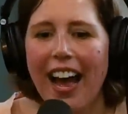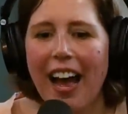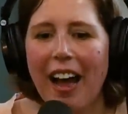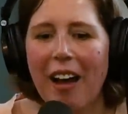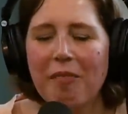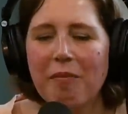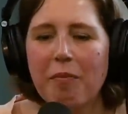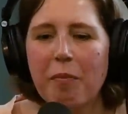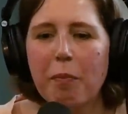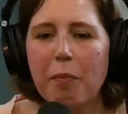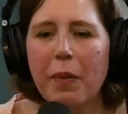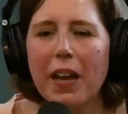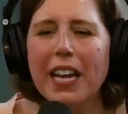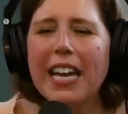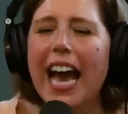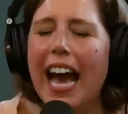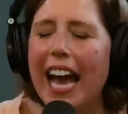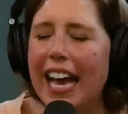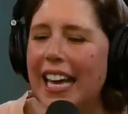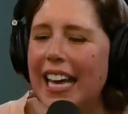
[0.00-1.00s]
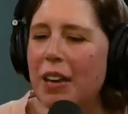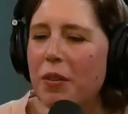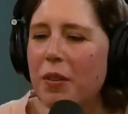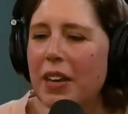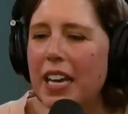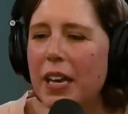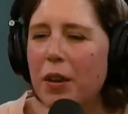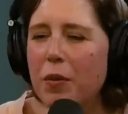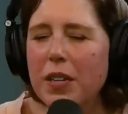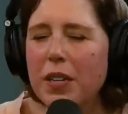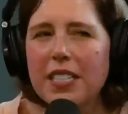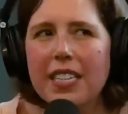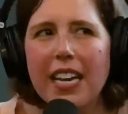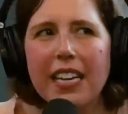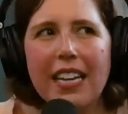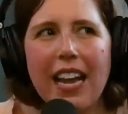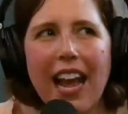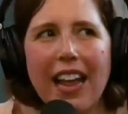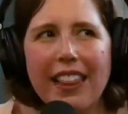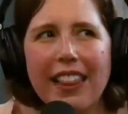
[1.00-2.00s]
um but yeah he he was
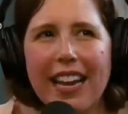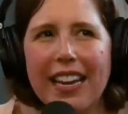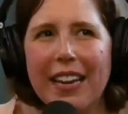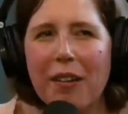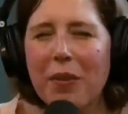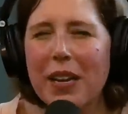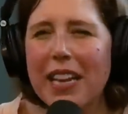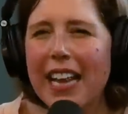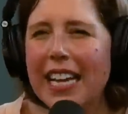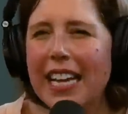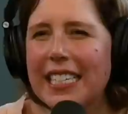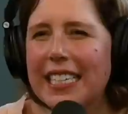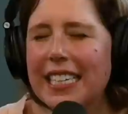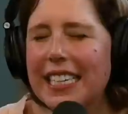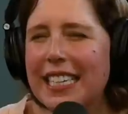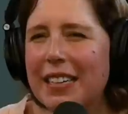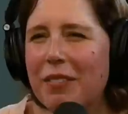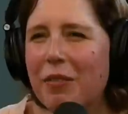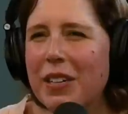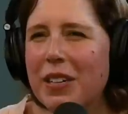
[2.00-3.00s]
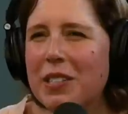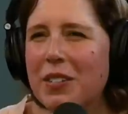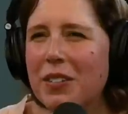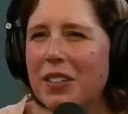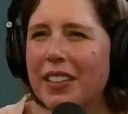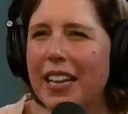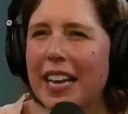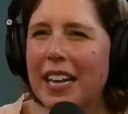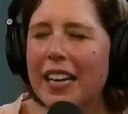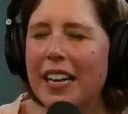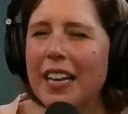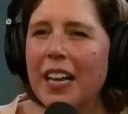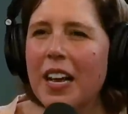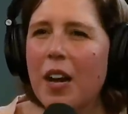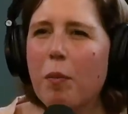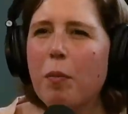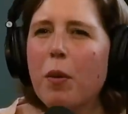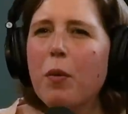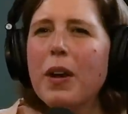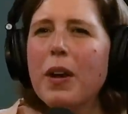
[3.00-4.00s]
like not that we like didn't we sort of like
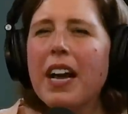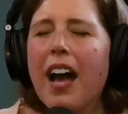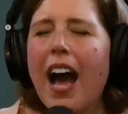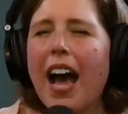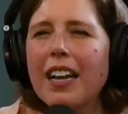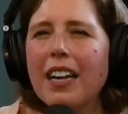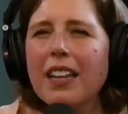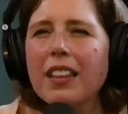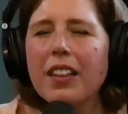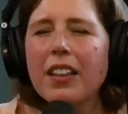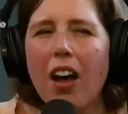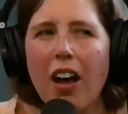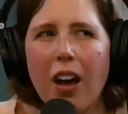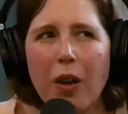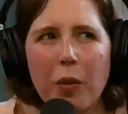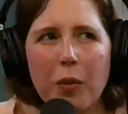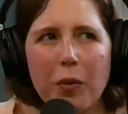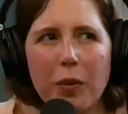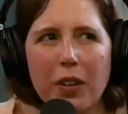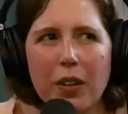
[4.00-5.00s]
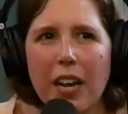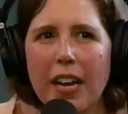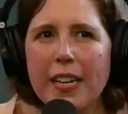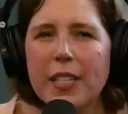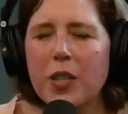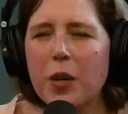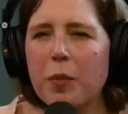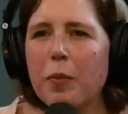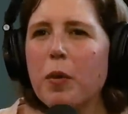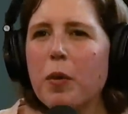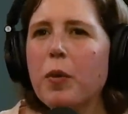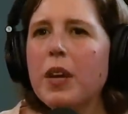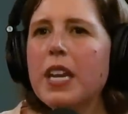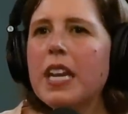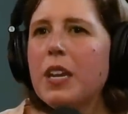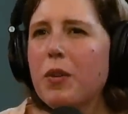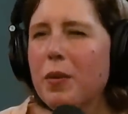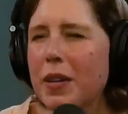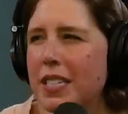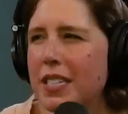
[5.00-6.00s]
but we got along when we were in high school but when
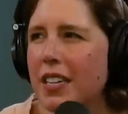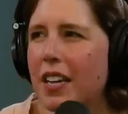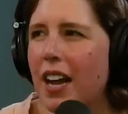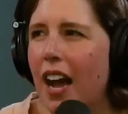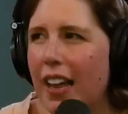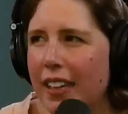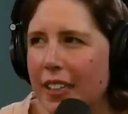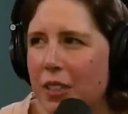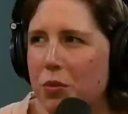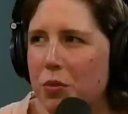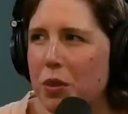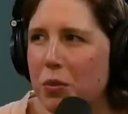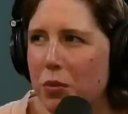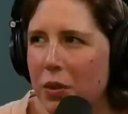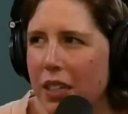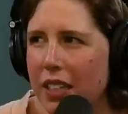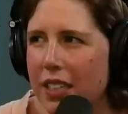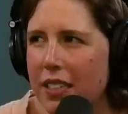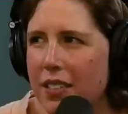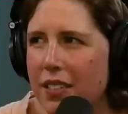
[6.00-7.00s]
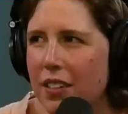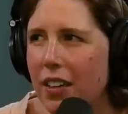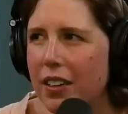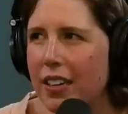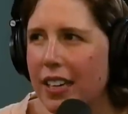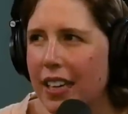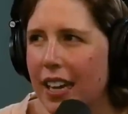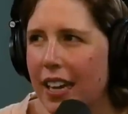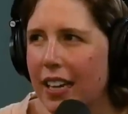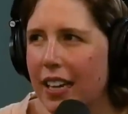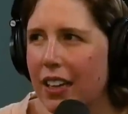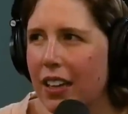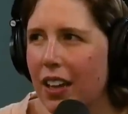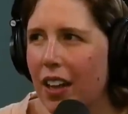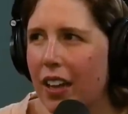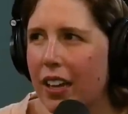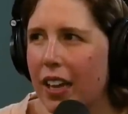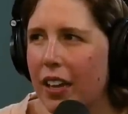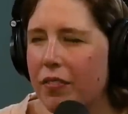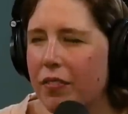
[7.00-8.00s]
he went to college we really started getting
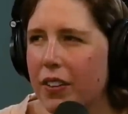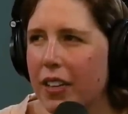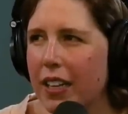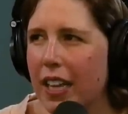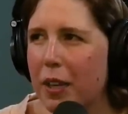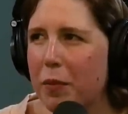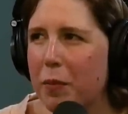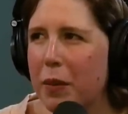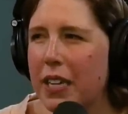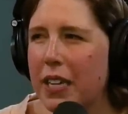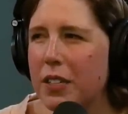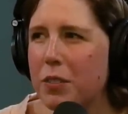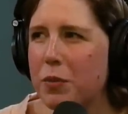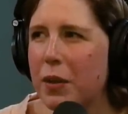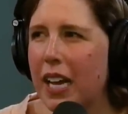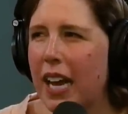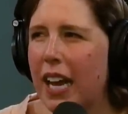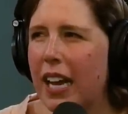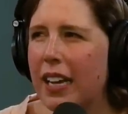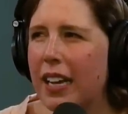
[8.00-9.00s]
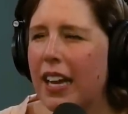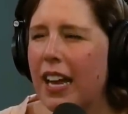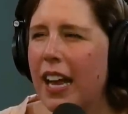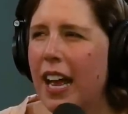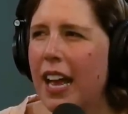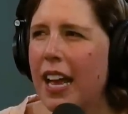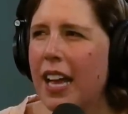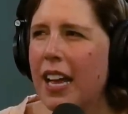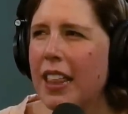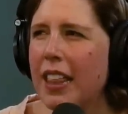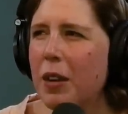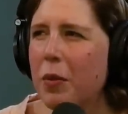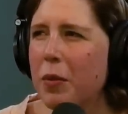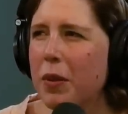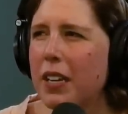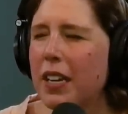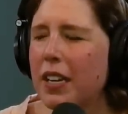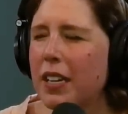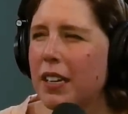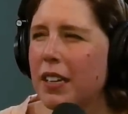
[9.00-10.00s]
along i mm-hmm. feel like because we had i think
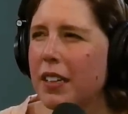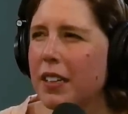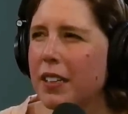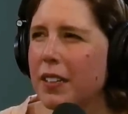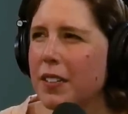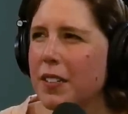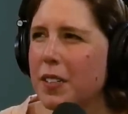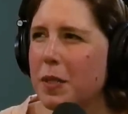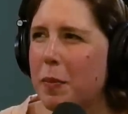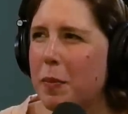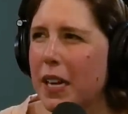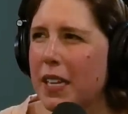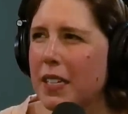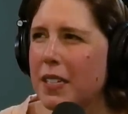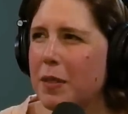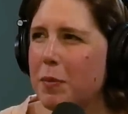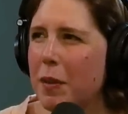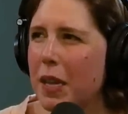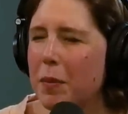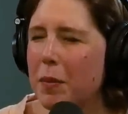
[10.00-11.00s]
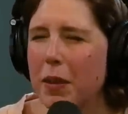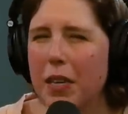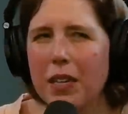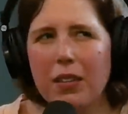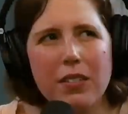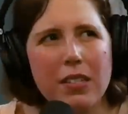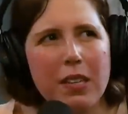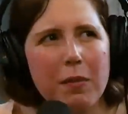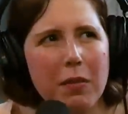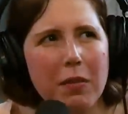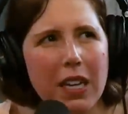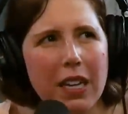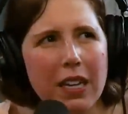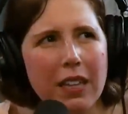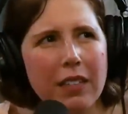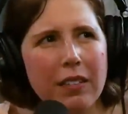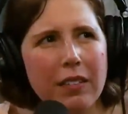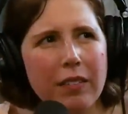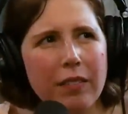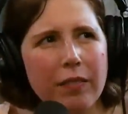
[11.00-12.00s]
we needed a little space maybe or
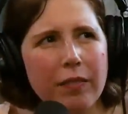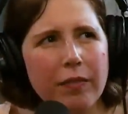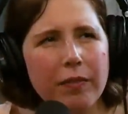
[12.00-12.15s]
something